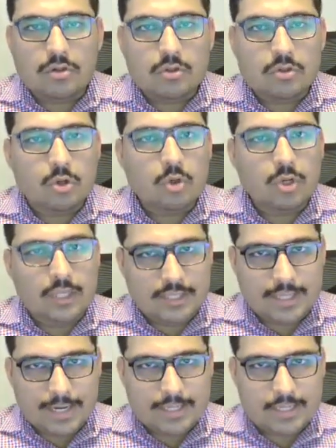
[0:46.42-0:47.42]
Not only
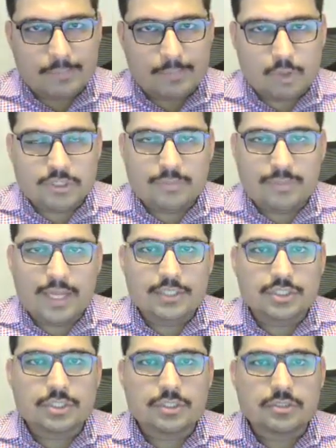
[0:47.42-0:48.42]
that, a project
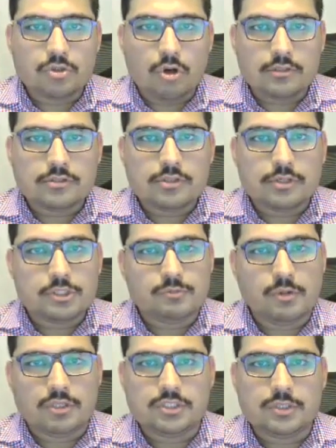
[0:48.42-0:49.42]
manager is also
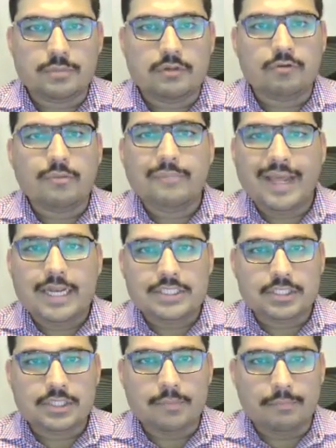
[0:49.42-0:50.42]
responsible for
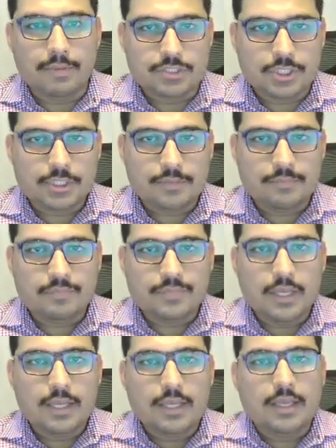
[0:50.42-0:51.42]
managing the budget,
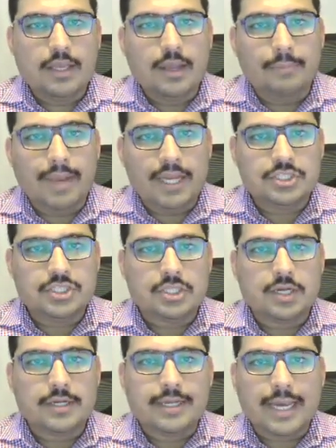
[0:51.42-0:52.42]
managing
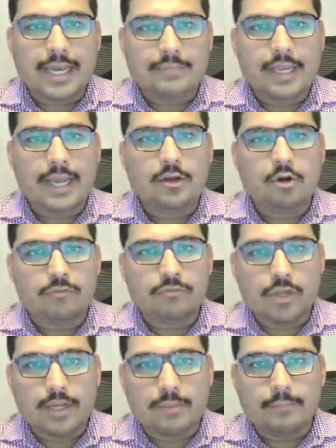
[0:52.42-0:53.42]
the timeline of
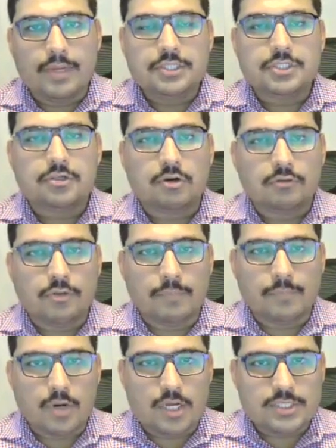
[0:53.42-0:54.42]
the completion of the
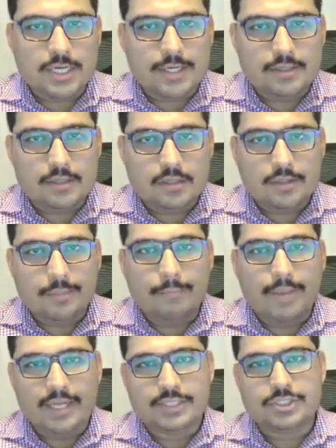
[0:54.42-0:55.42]
project,
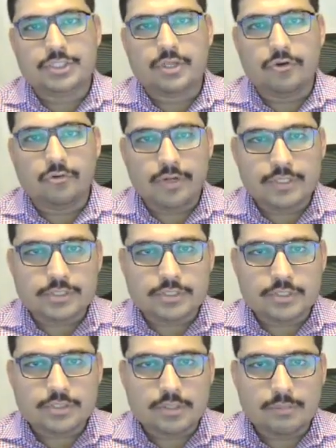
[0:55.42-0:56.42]
managing the
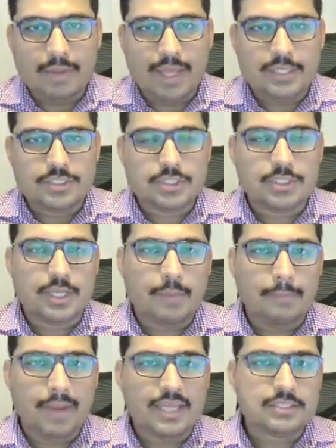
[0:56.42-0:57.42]
risks, managing the
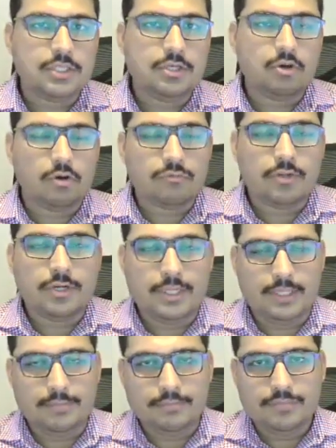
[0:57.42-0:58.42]
capacity of the
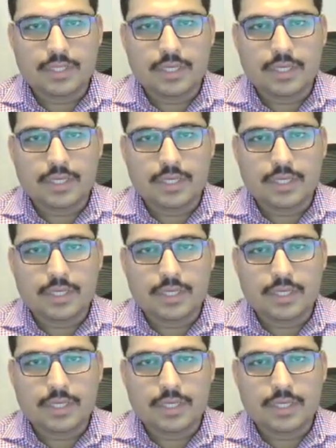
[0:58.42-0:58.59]
team,